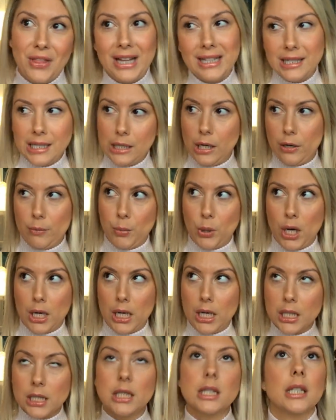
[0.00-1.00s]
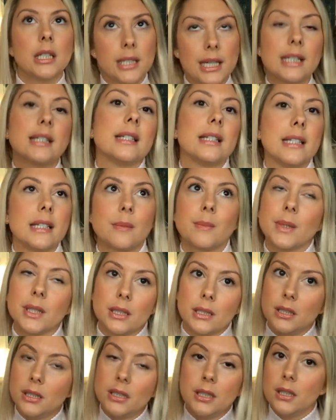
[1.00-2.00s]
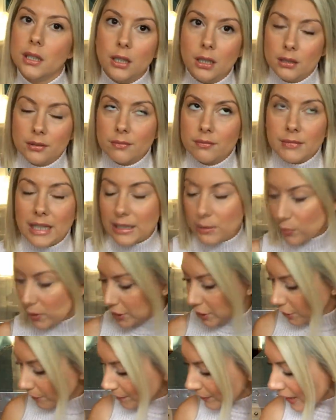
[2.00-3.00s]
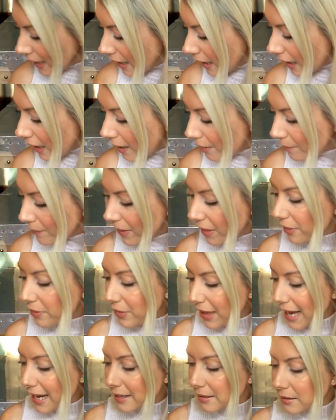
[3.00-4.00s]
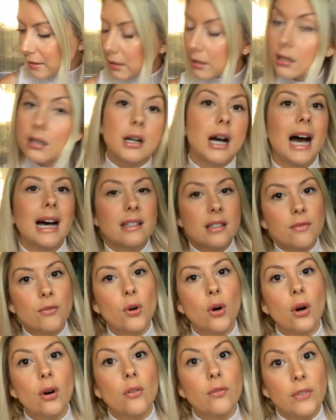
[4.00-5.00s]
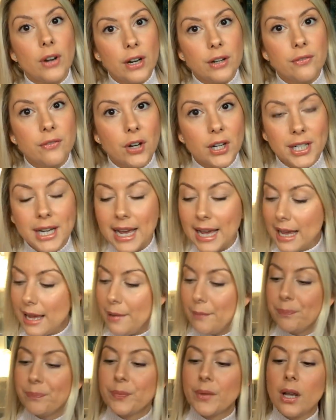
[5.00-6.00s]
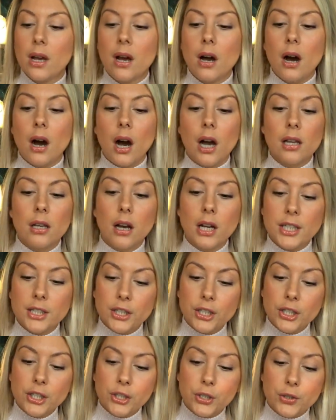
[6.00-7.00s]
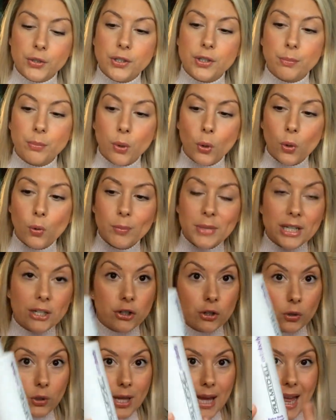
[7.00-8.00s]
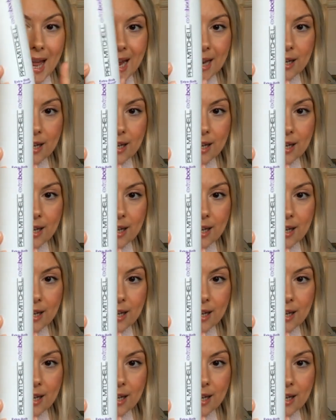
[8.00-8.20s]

that's a lot of products. Yes, it is, but that's what I do. Um, then, as I've got very fine hair, I like to use the Paul Mitchell